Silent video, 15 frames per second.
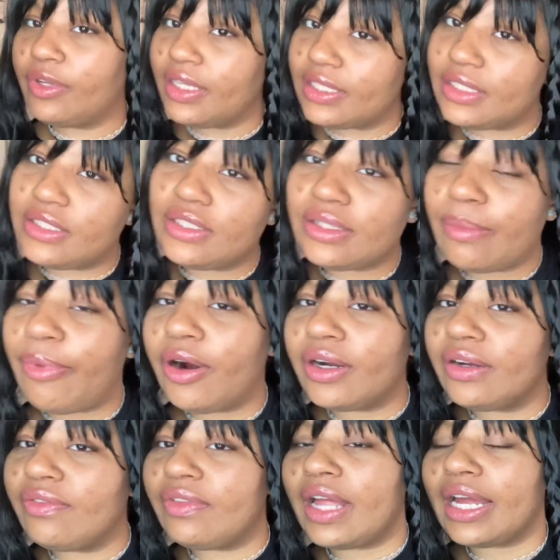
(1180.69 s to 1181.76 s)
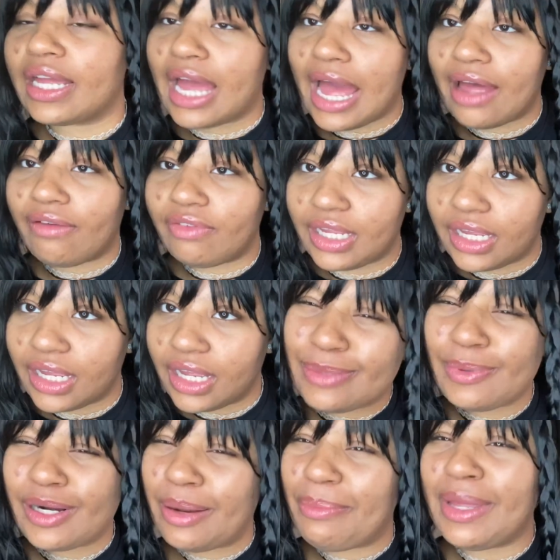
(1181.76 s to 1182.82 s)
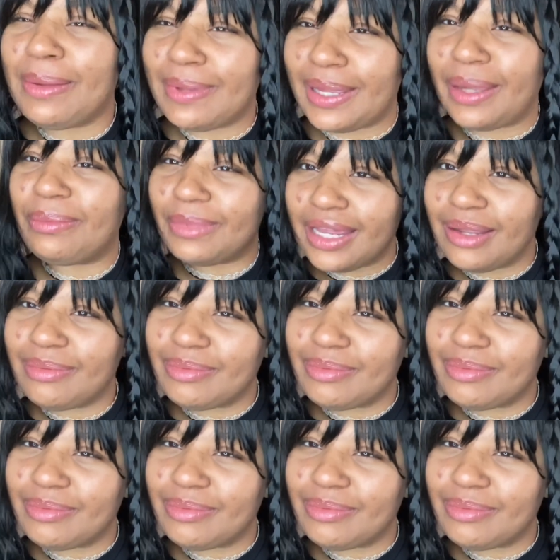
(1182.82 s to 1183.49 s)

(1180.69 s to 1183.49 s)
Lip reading: It's just a part of like having, part of me being me.